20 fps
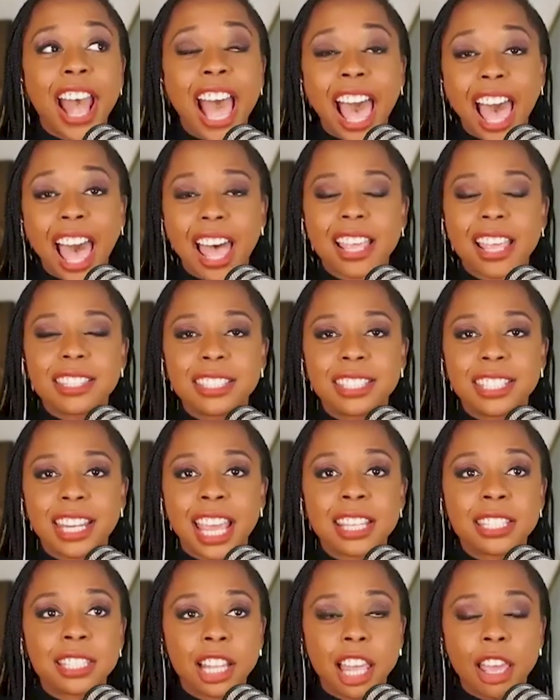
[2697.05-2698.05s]
asked
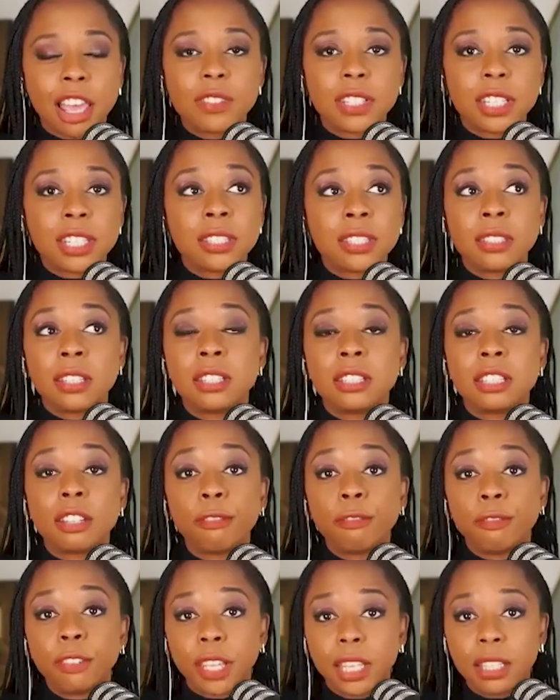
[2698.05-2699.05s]
as leftists to
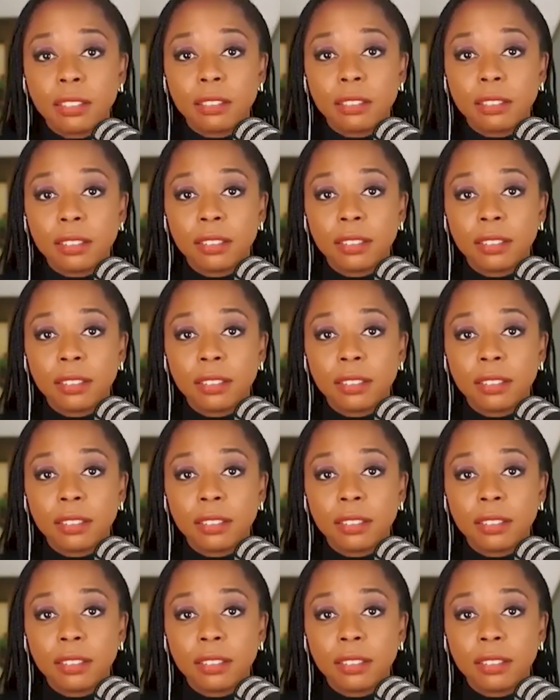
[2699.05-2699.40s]
defend